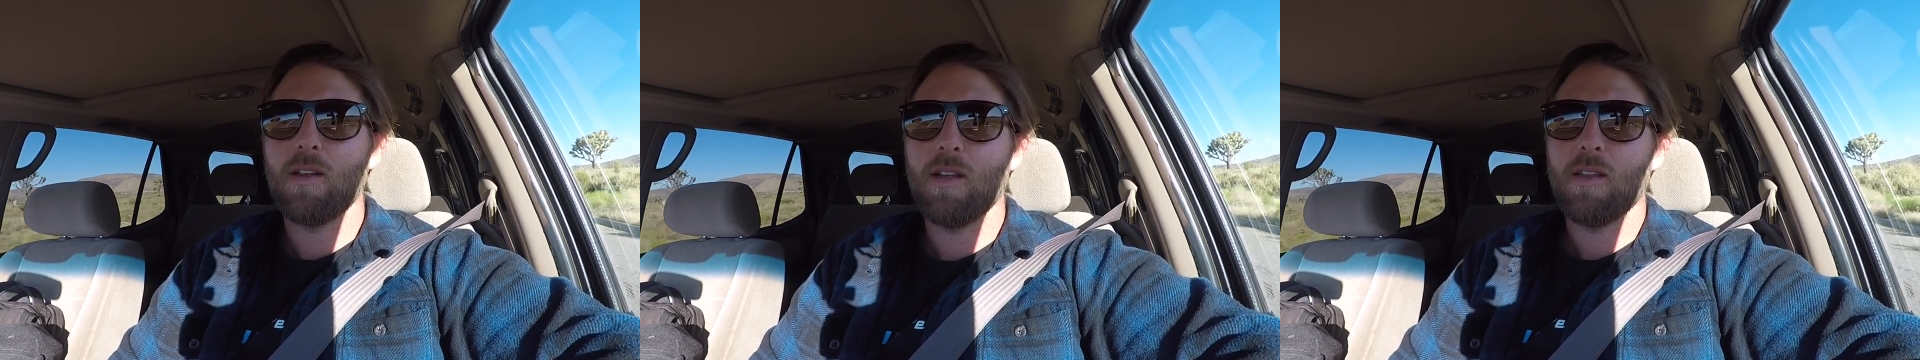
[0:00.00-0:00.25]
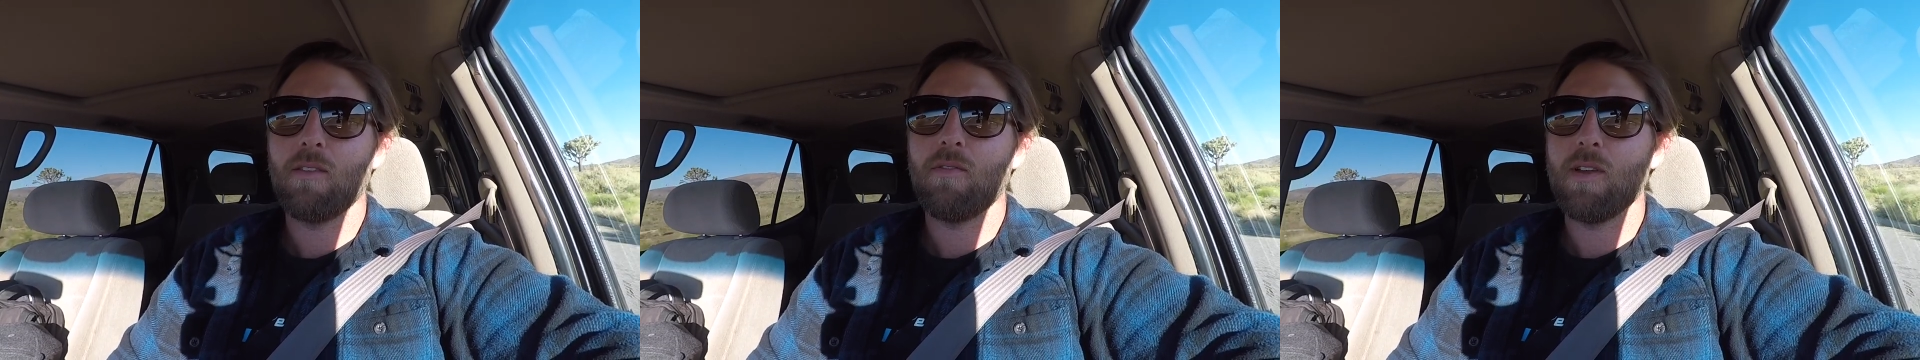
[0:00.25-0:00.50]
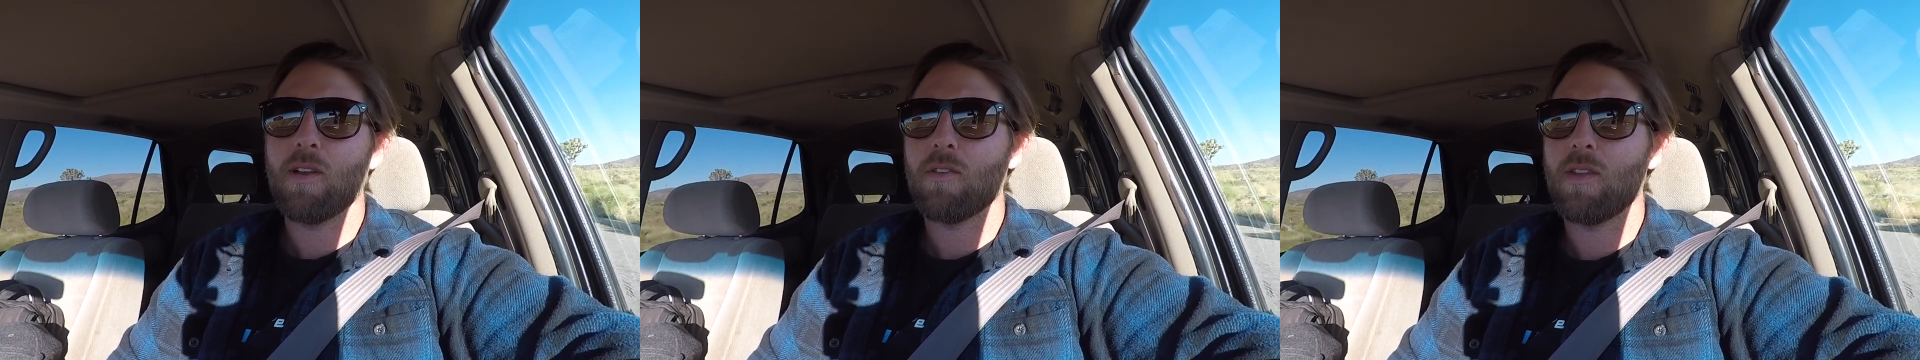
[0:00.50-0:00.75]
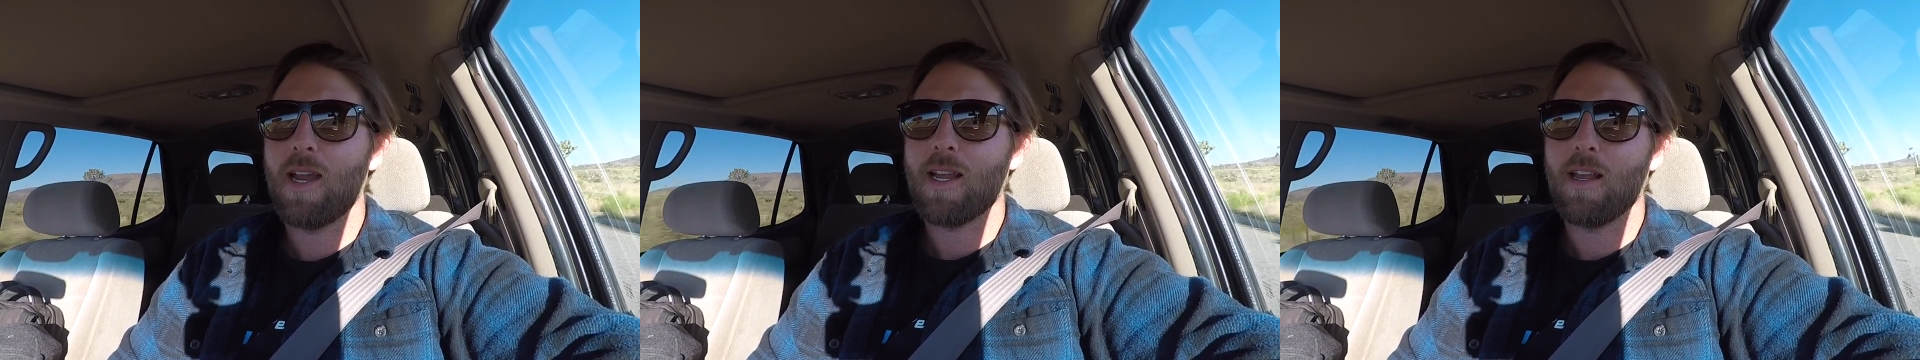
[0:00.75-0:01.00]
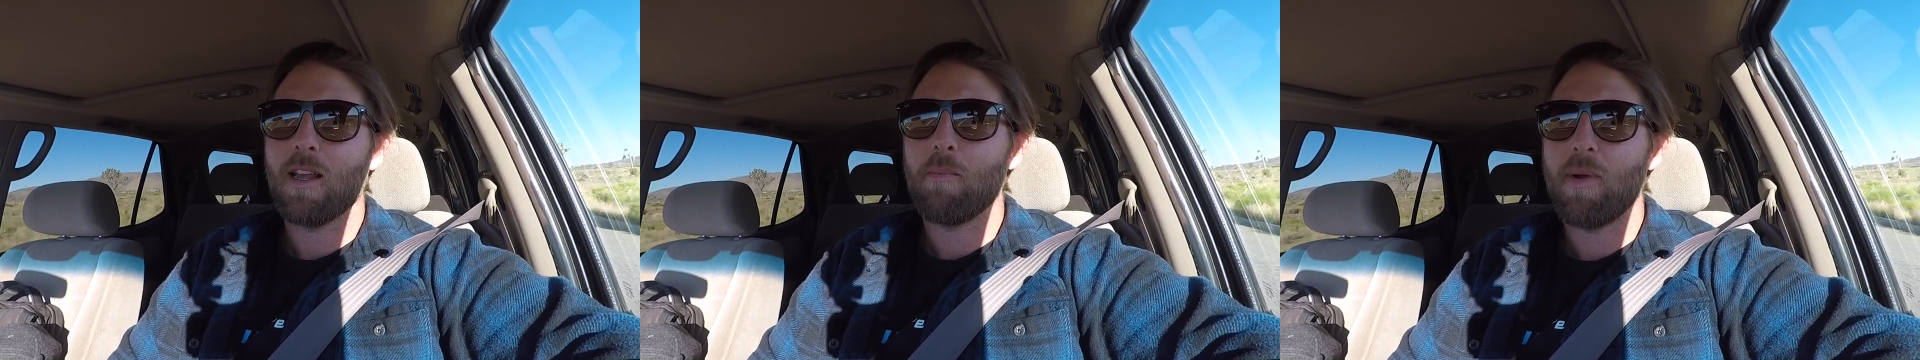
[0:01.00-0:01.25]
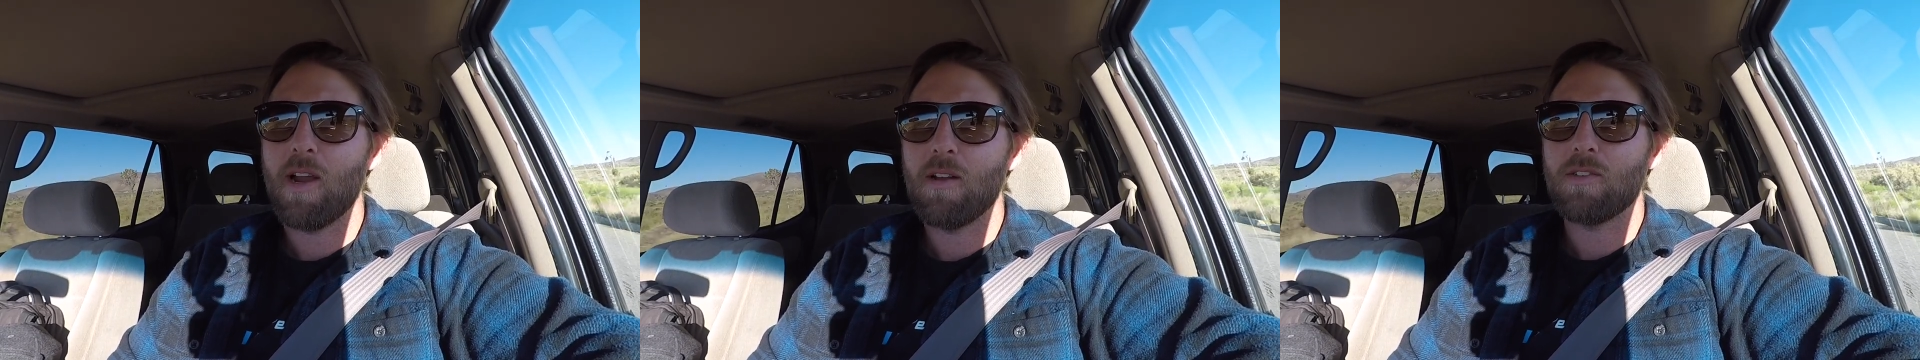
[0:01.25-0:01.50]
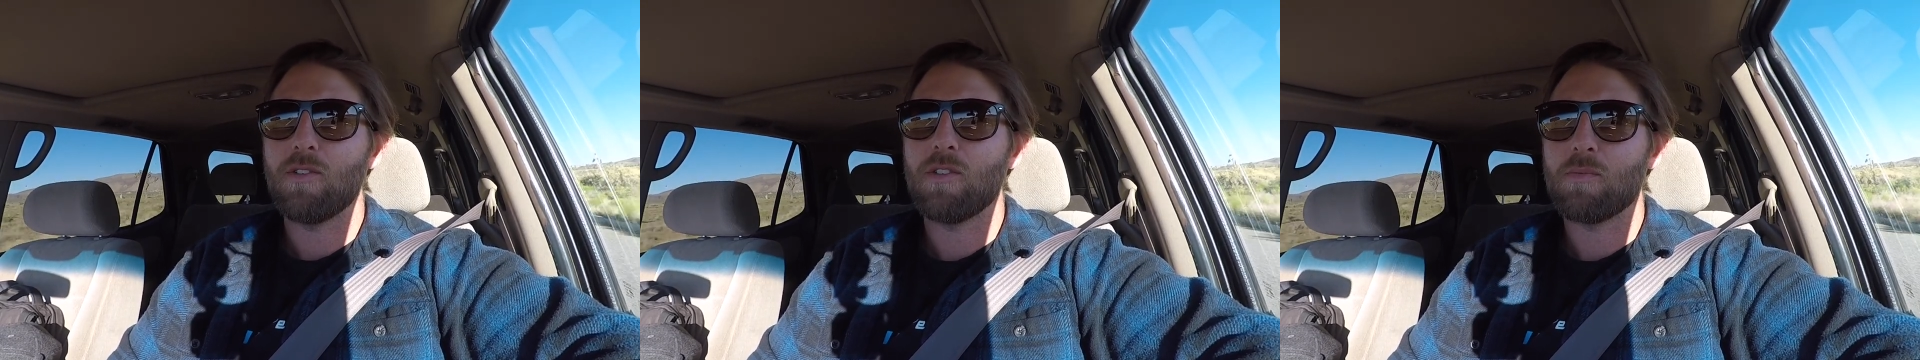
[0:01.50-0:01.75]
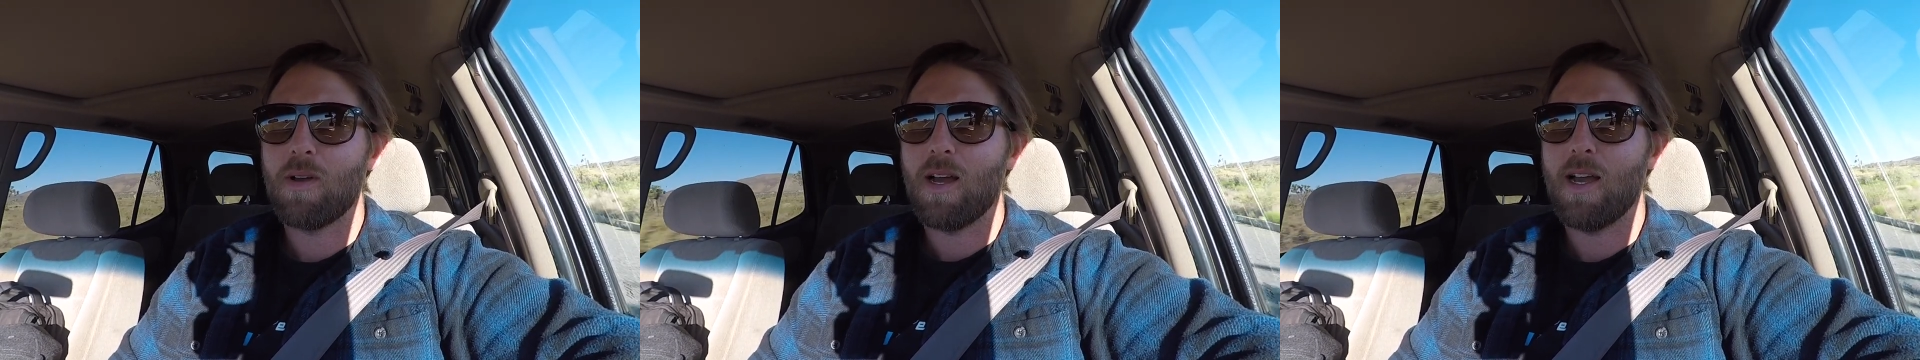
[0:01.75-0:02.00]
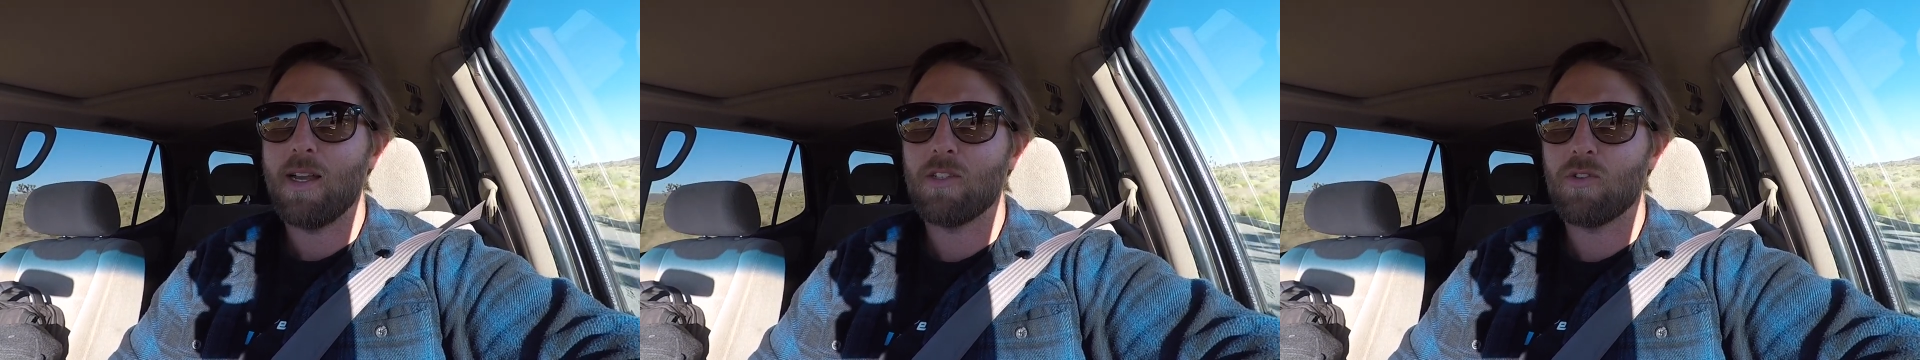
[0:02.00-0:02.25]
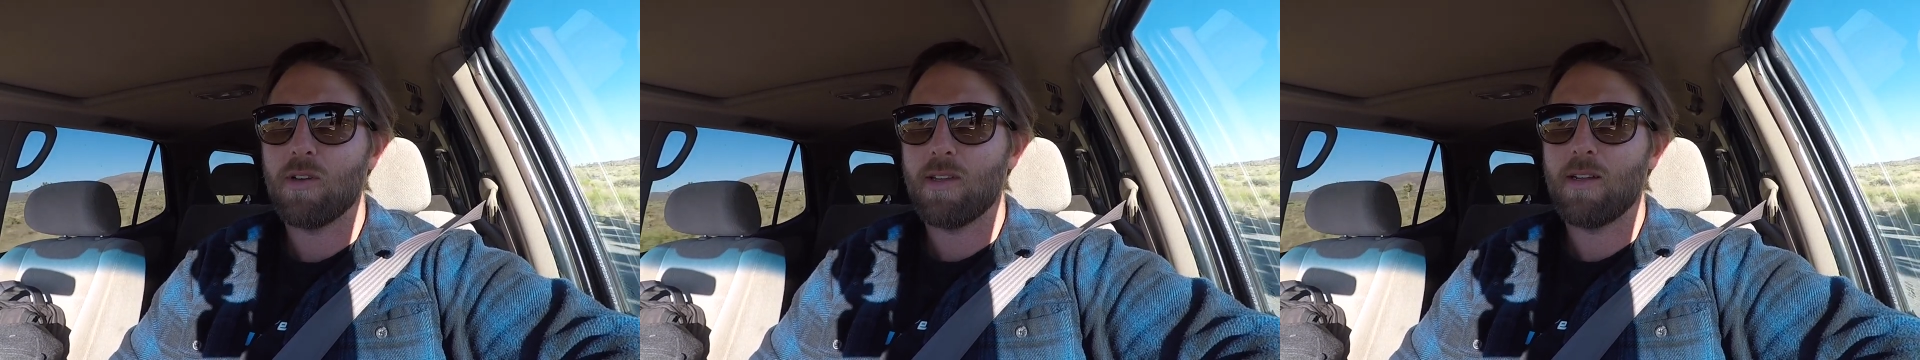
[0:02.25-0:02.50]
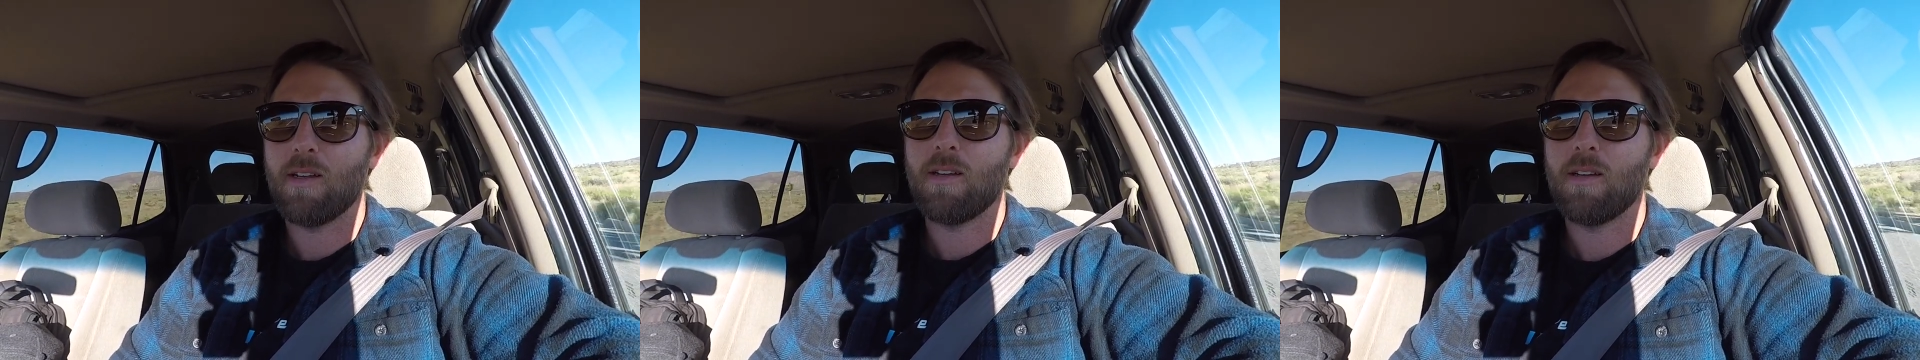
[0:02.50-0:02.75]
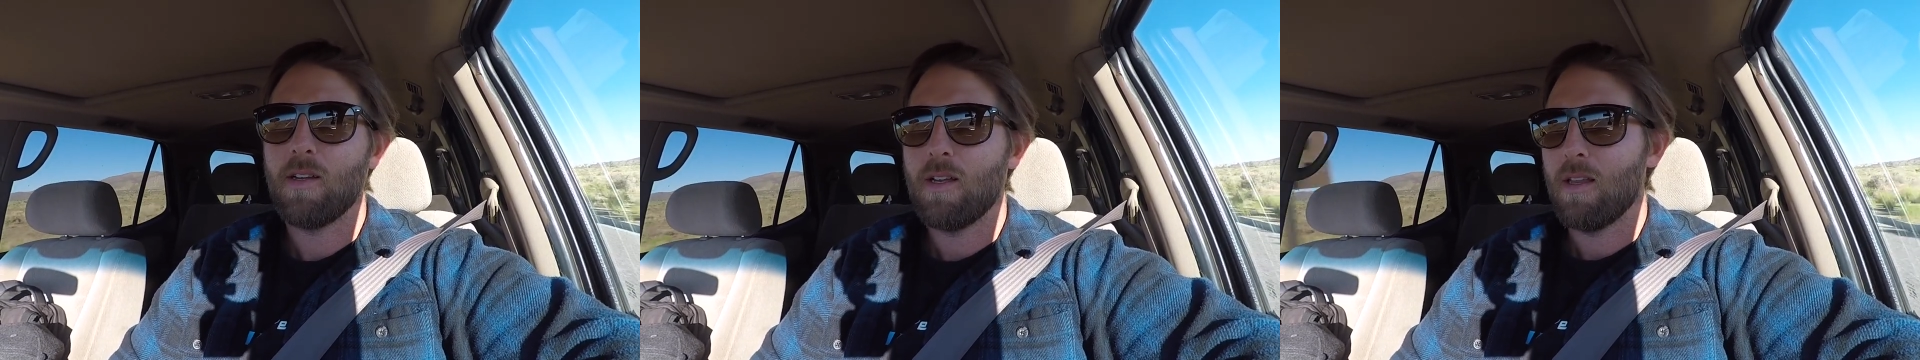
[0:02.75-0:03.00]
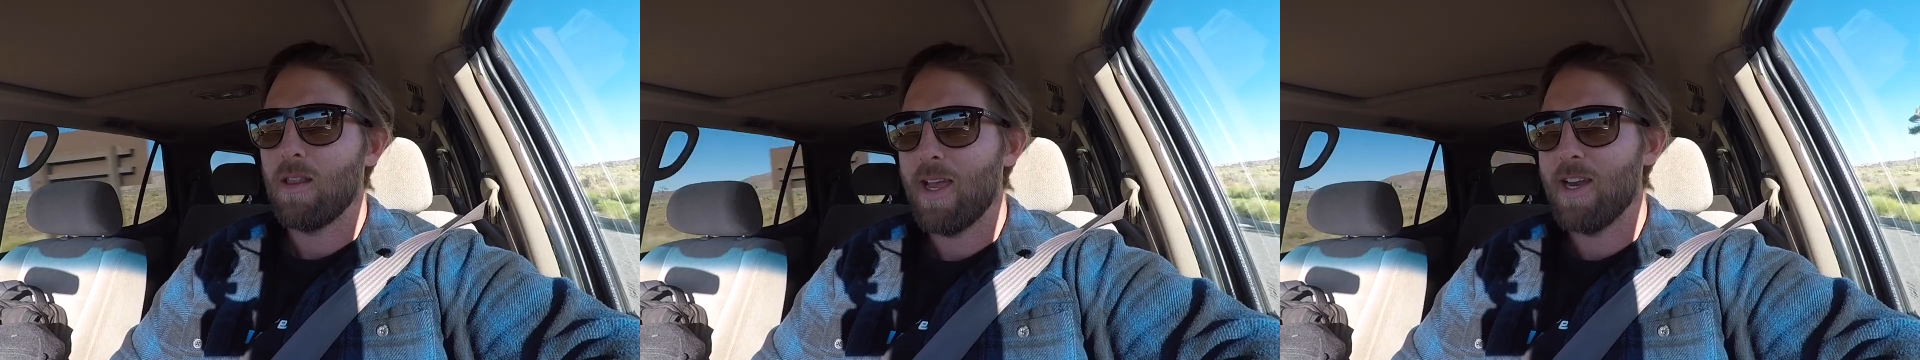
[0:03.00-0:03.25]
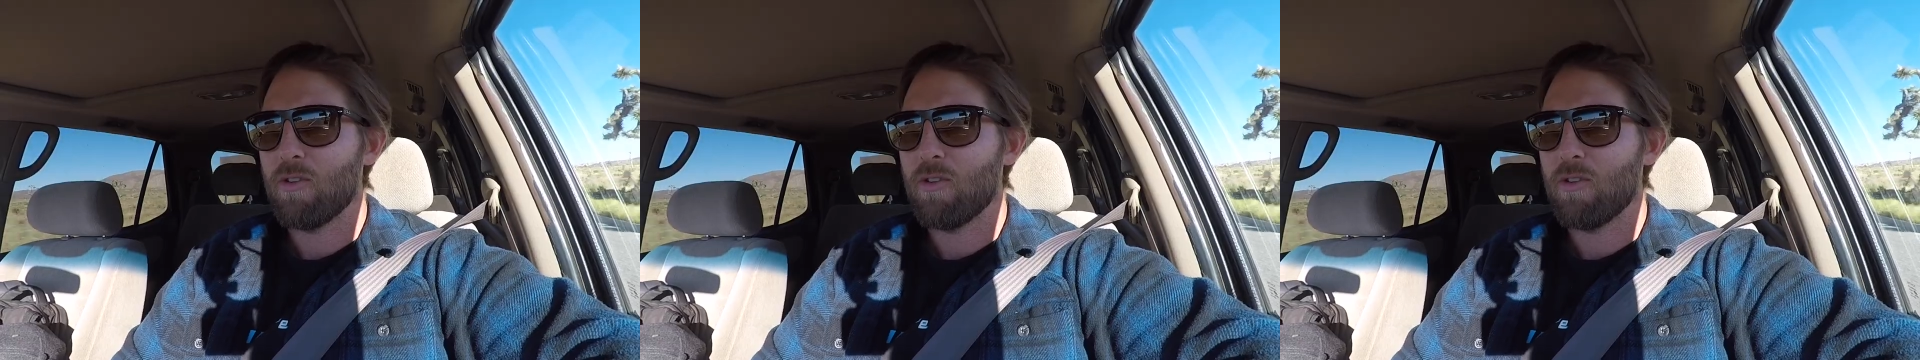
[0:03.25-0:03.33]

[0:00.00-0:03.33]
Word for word: and the vehicle that I can compare it to is my Toyota Land